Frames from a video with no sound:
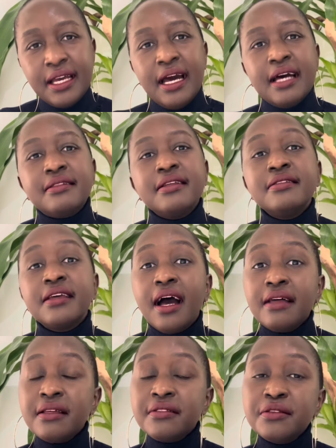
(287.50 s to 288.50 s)
And then the
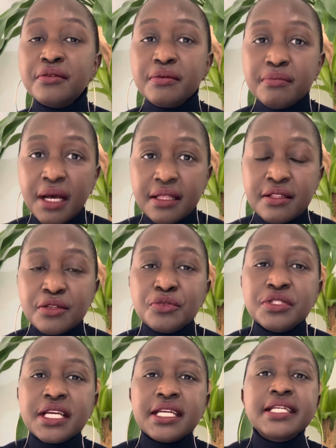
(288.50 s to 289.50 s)
other 3 months, you
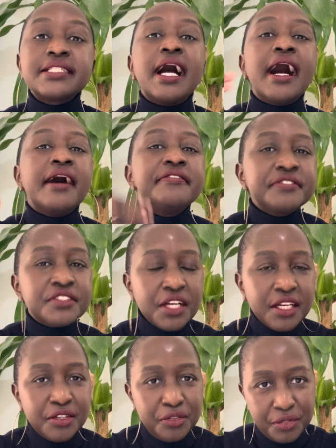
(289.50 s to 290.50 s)
take it
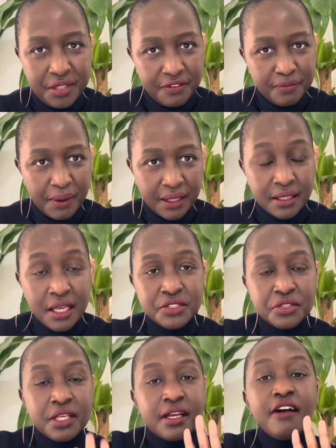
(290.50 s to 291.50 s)
after you give birth.
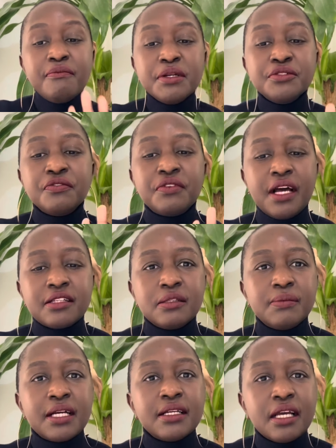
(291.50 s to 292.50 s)
So the government of
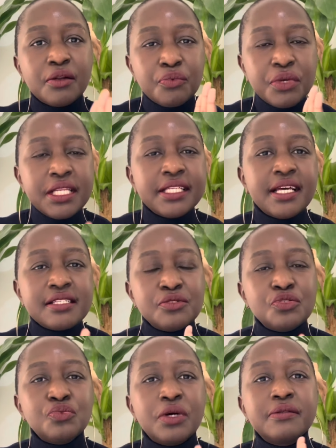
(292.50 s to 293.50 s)
Luxembourg really does
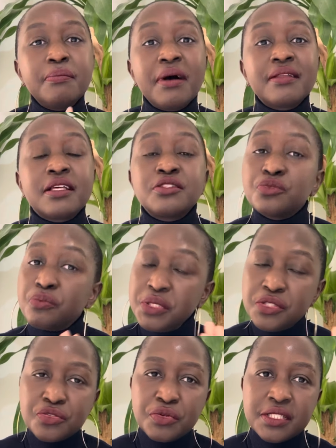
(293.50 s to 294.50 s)
not want mothers to be
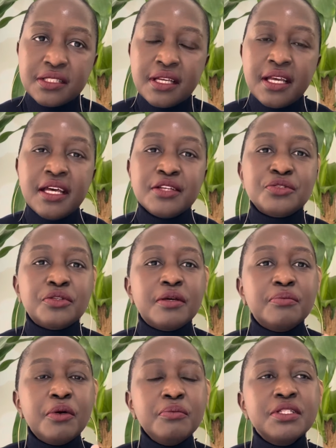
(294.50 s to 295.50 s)
stressed. So the
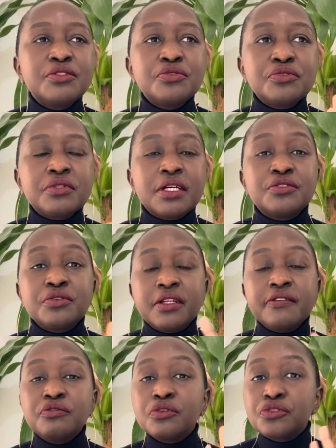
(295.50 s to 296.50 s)
moment you know that you're
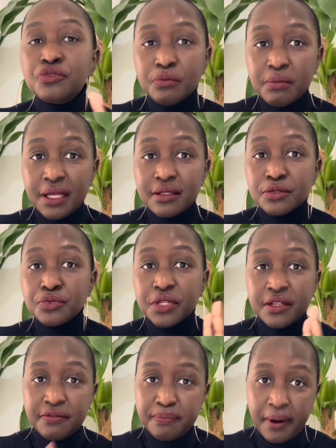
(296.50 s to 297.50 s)
left with 2 months to
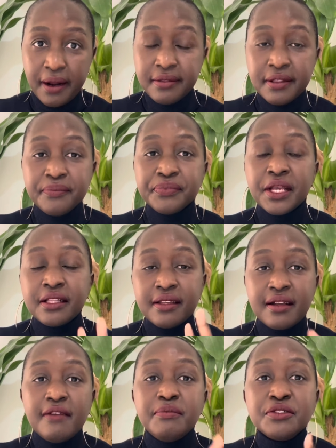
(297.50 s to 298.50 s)
give birth, the
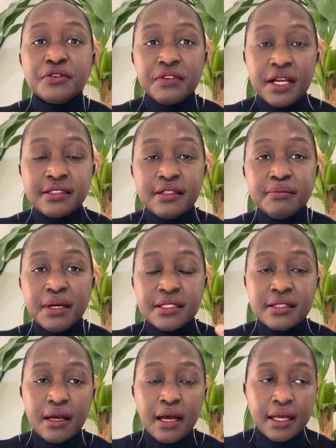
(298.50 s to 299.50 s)
government of Luxembourg
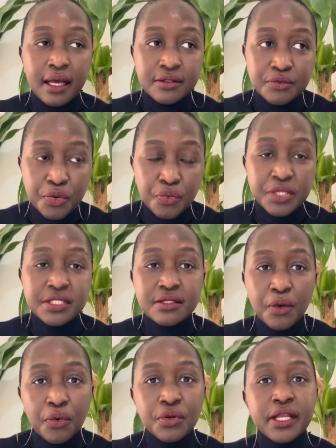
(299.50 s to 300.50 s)
requests
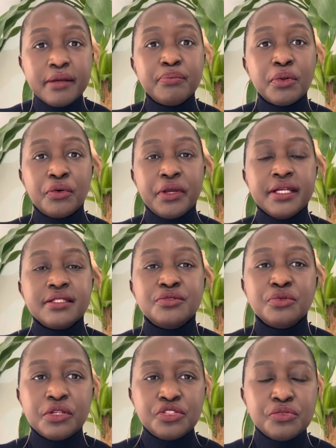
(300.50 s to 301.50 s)
all employers
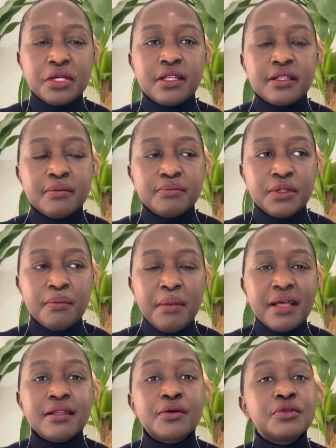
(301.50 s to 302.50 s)
to ensure that the
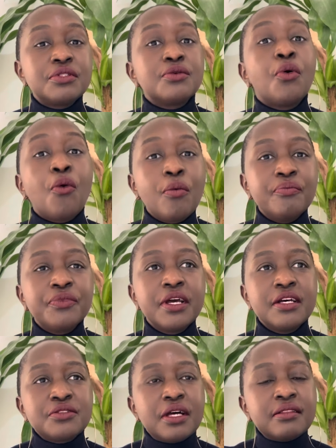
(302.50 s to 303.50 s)
mother is home.
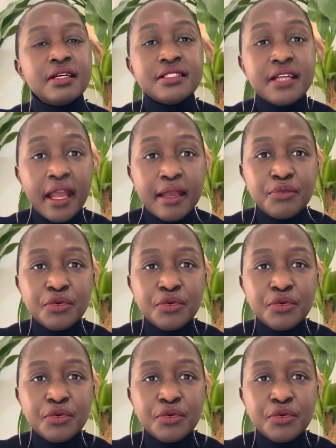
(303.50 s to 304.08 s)
So at that time,